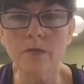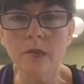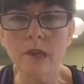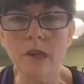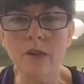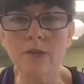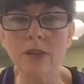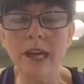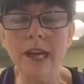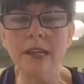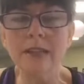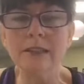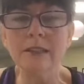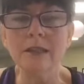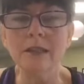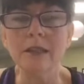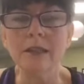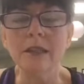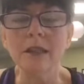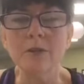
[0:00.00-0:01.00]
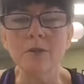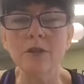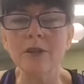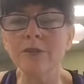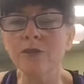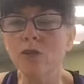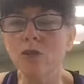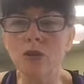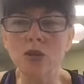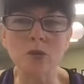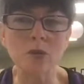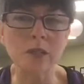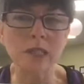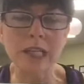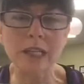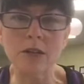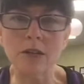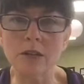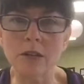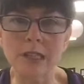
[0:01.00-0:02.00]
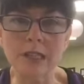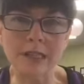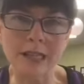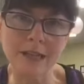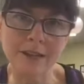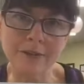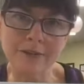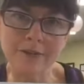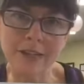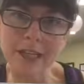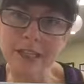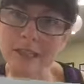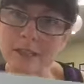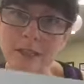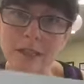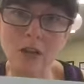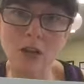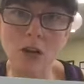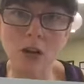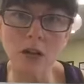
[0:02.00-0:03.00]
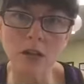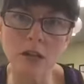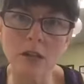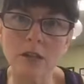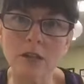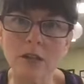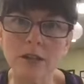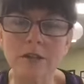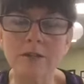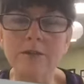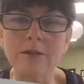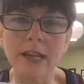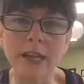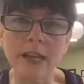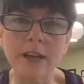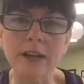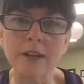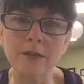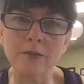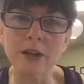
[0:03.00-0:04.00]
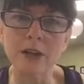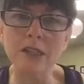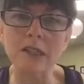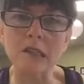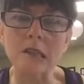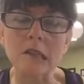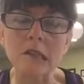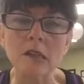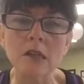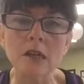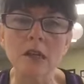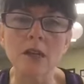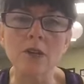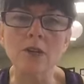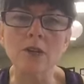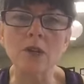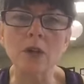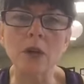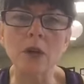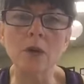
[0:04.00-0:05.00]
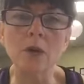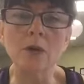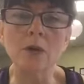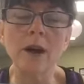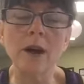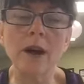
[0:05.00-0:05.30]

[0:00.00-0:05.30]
okay? But of course without all the side effects and the cost of antidepressants. So